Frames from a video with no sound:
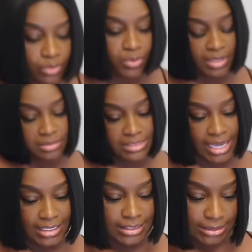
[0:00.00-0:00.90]
the
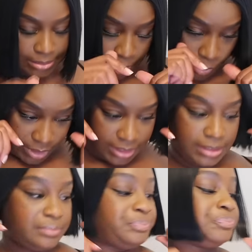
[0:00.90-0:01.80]
website this
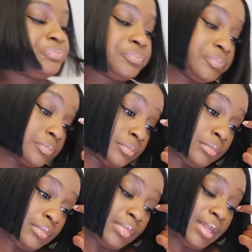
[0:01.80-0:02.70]
morning
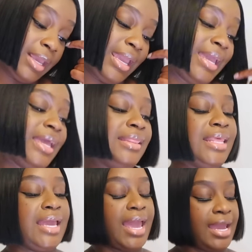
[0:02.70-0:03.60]

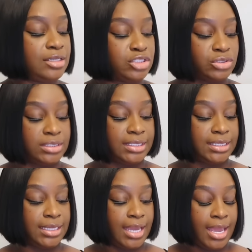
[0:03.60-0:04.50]
and they
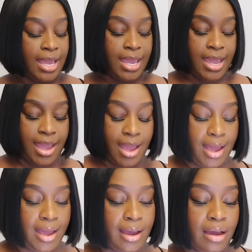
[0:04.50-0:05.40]
actually
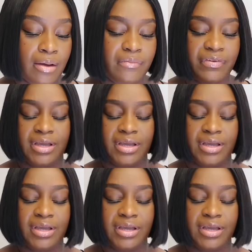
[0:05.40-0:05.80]
have